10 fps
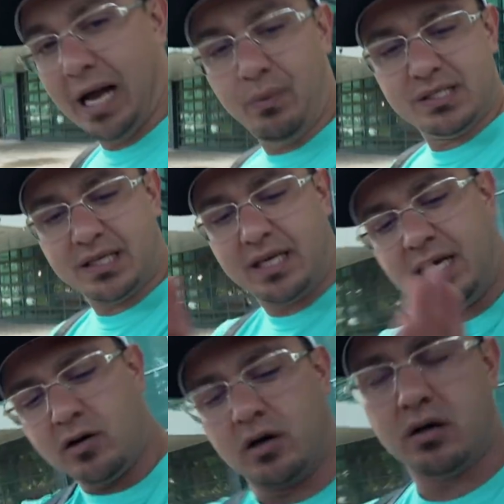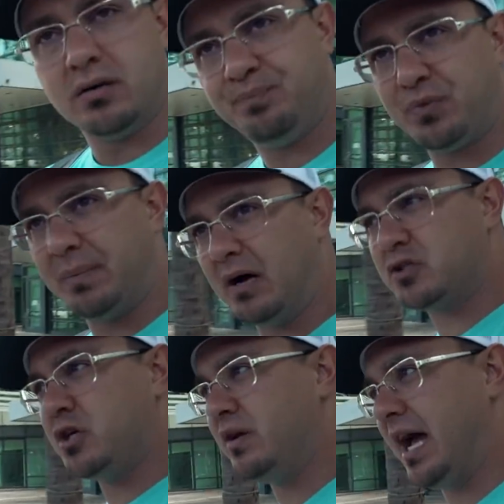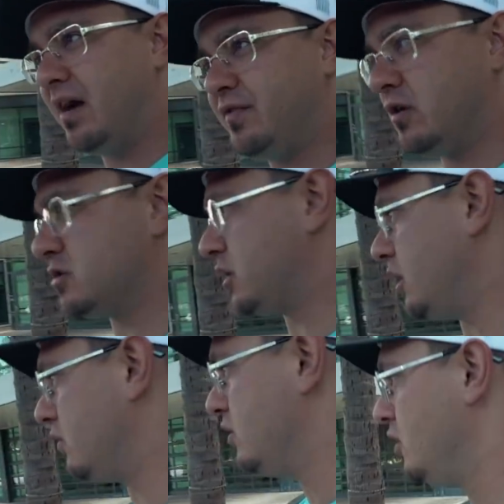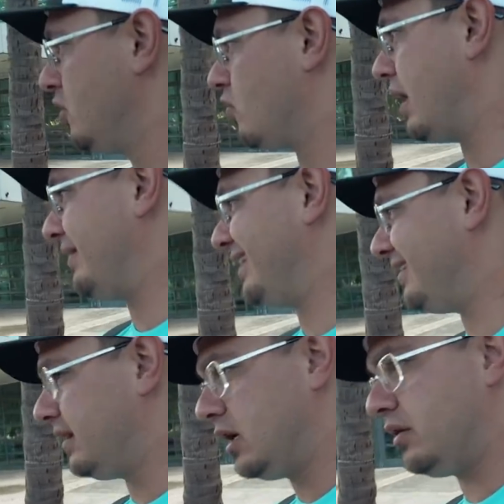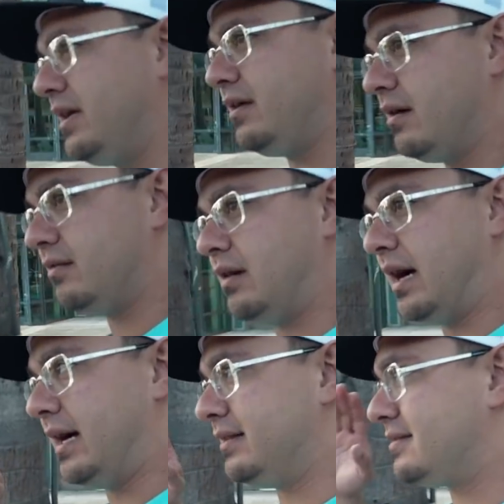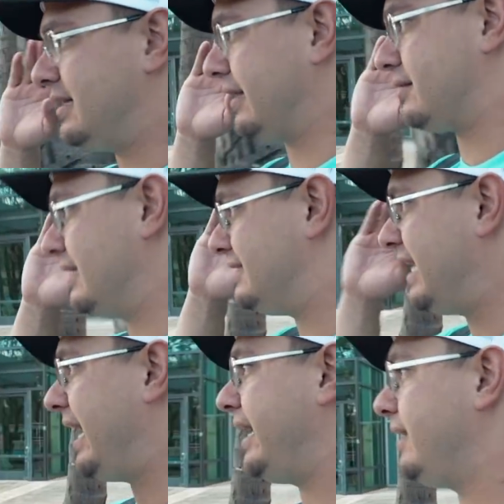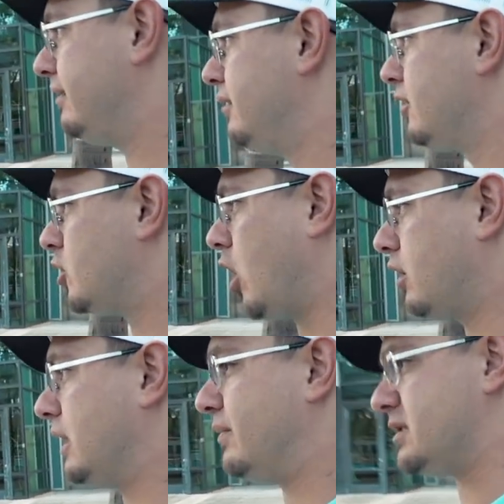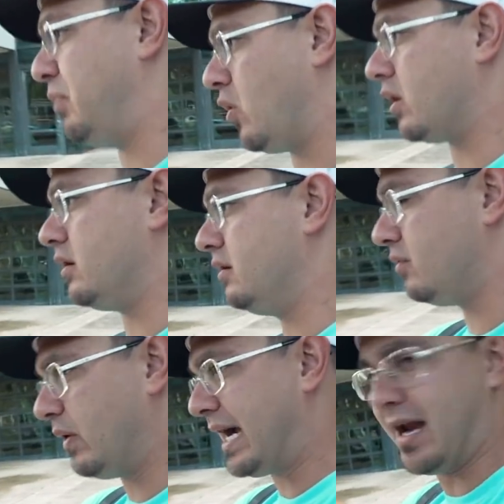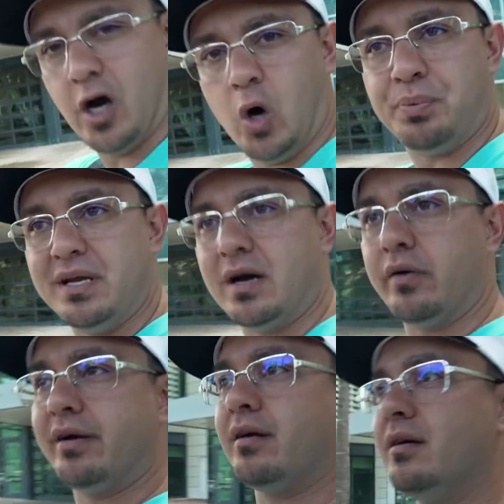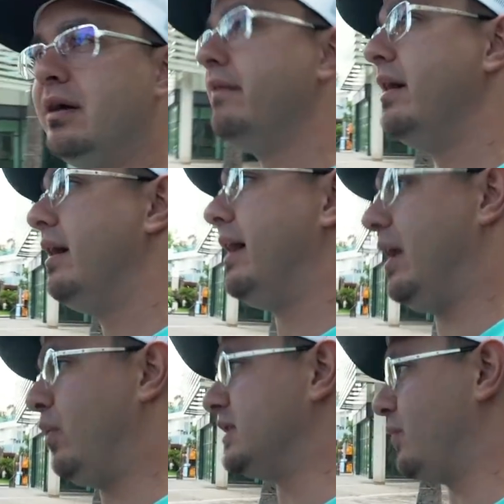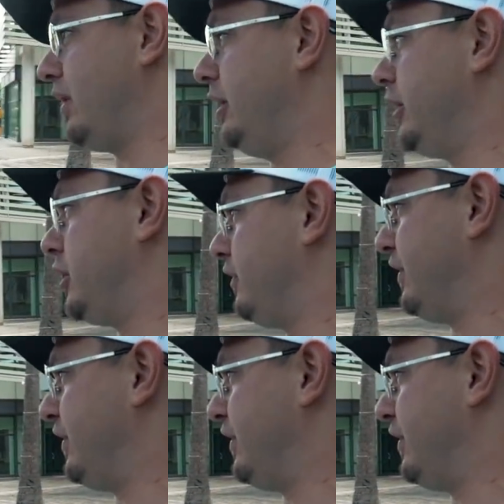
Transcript: I was here about 2.5 years ago, that literally, like the day Carly was born, we kind of opened out here, and it wasn't really a good